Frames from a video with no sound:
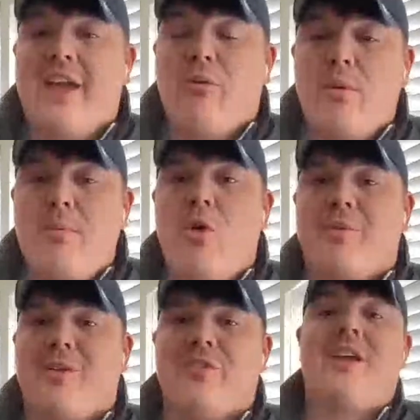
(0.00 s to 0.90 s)
There were
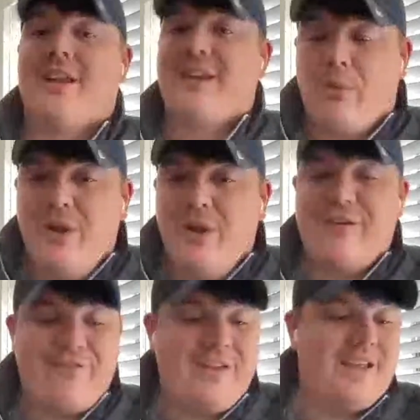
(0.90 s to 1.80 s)
moments. Now,
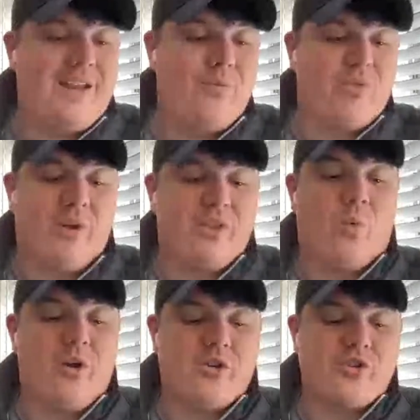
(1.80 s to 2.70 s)
will he fit in with
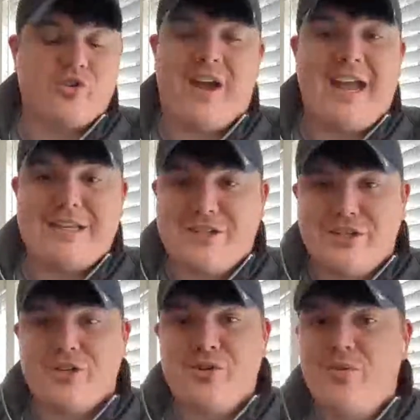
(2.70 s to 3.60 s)
what the Warriors are trying
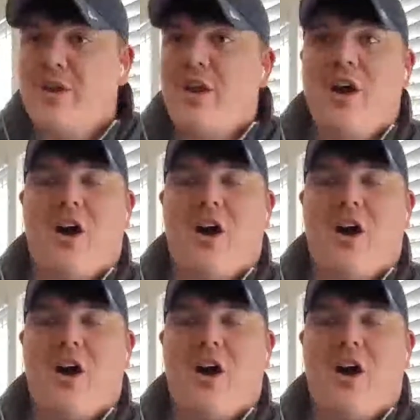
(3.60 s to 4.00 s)
to do